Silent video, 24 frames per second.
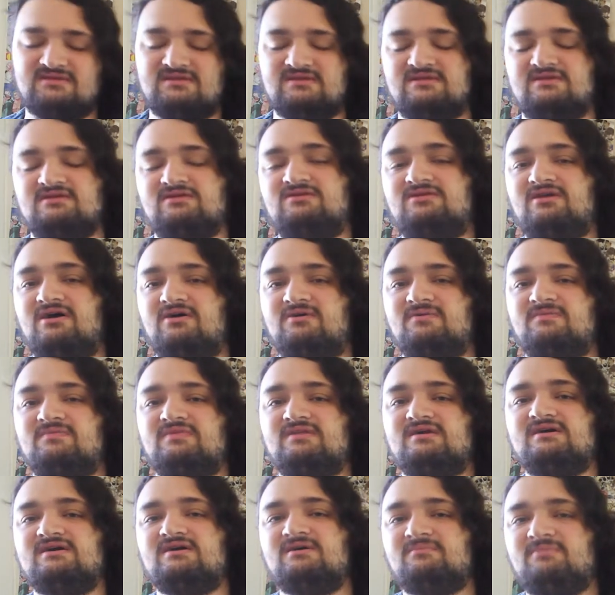you know.
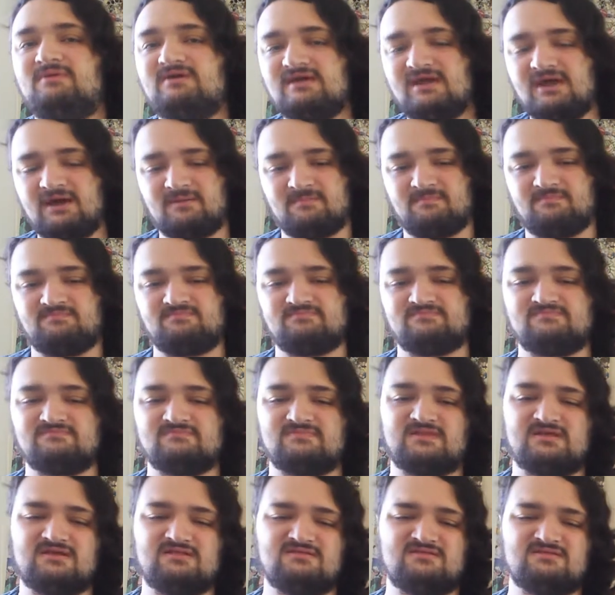But yeah,
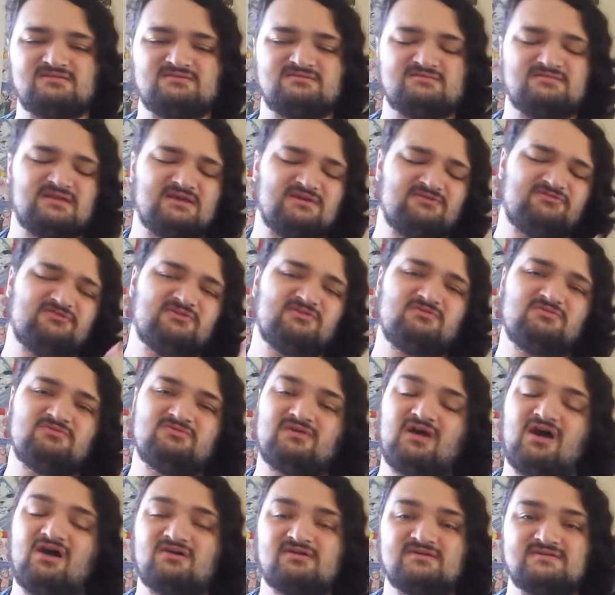if you've
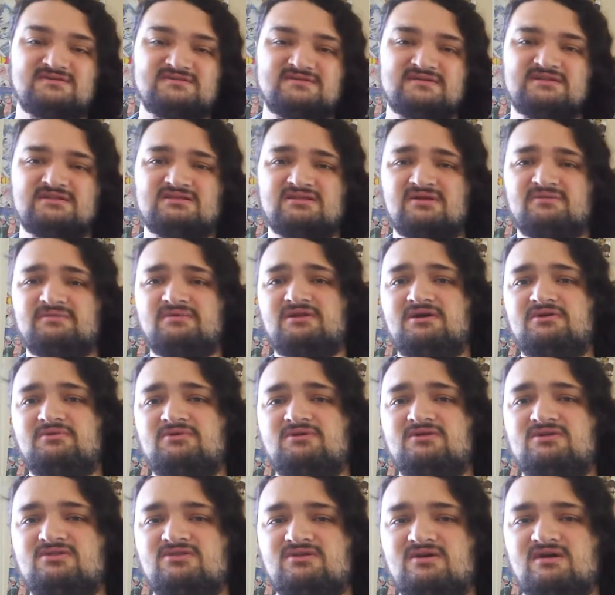already seen it, let me know what
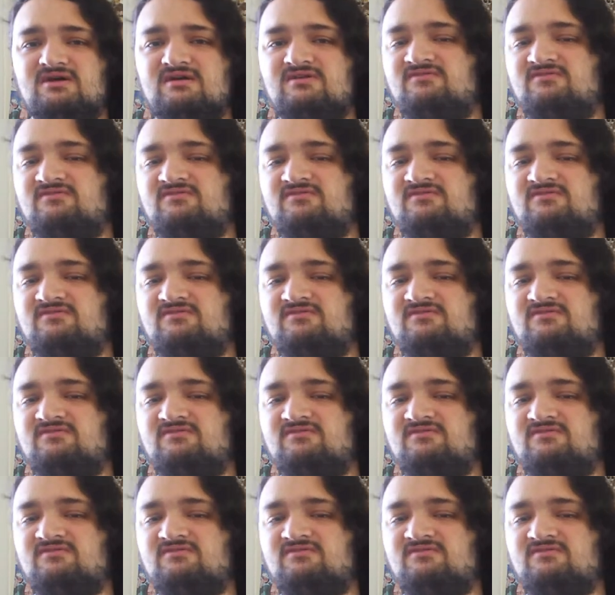you thought.